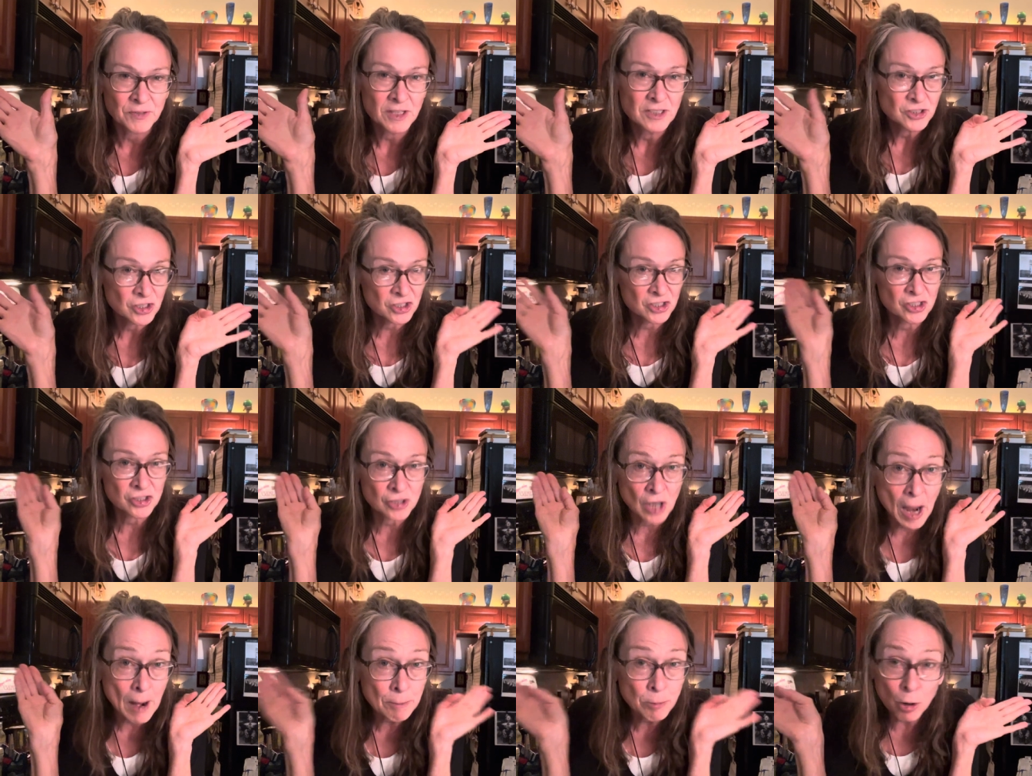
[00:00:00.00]
Just
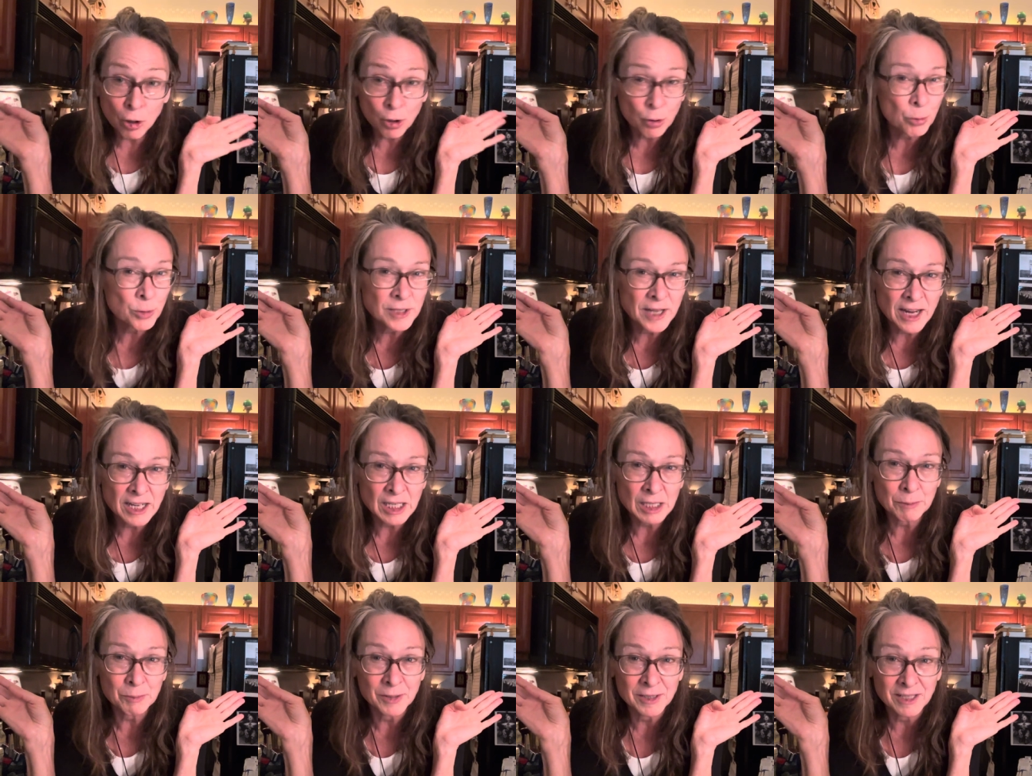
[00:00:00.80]
stop
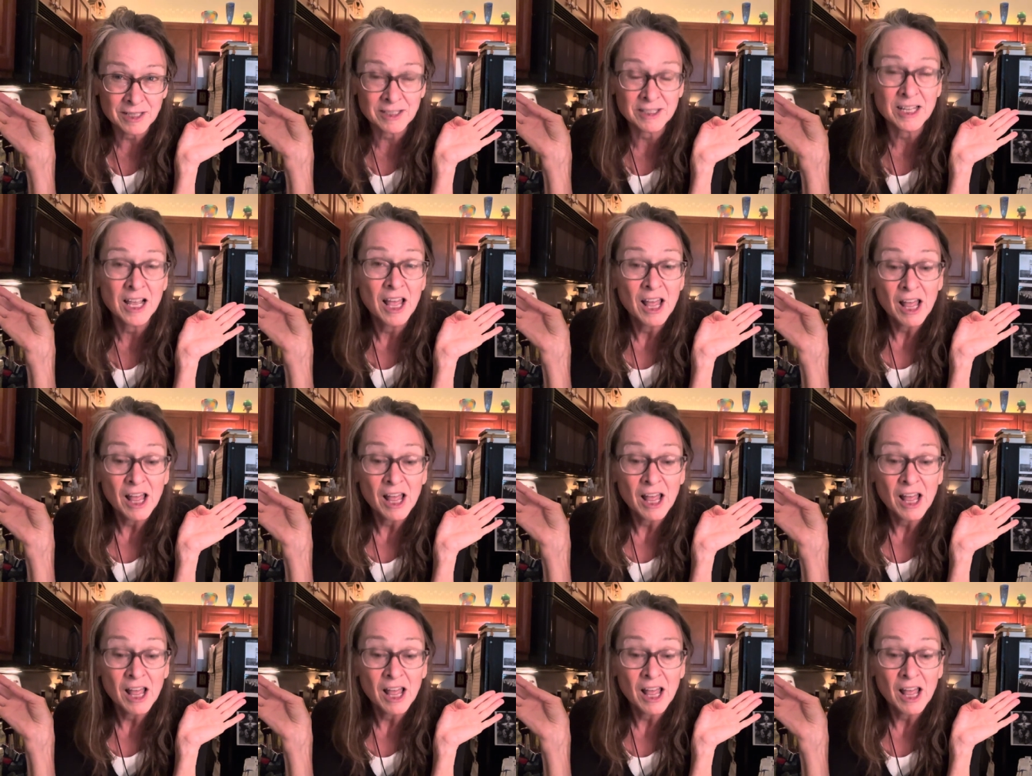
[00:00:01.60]
procreating because